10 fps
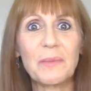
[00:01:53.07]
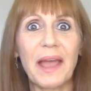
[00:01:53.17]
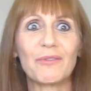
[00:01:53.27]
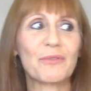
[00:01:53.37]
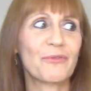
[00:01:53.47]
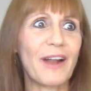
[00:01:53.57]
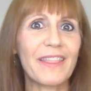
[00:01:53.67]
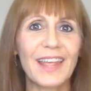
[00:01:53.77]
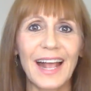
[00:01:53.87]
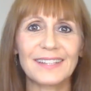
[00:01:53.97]
you may have a
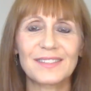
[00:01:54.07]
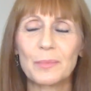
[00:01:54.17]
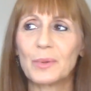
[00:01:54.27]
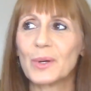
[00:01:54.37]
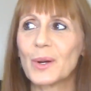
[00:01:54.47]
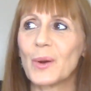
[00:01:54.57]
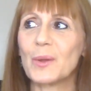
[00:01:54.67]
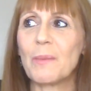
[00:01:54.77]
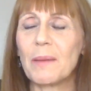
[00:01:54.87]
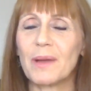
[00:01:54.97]
friend that has the book or
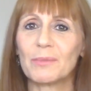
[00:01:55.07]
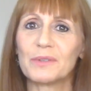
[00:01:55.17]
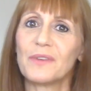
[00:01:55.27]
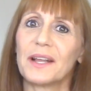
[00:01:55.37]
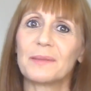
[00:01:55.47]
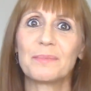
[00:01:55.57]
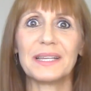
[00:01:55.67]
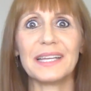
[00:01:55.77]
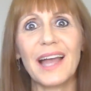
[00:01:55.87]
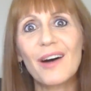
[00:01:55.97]
you might be able to find a
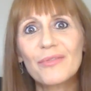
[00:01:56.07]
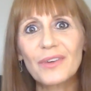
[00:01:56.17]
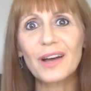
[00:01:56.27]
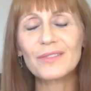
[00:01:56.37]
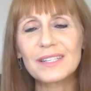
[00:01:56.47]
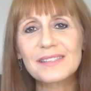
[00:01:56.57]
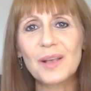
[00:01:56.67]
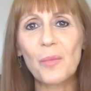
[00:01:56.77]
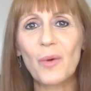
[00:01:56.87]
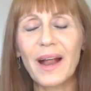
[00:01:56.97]
PDF of it
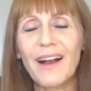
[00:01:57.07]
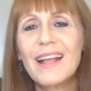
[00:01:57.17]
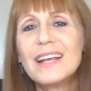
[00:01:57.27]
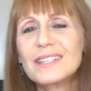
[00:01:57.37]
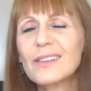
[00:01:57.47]
somewhere.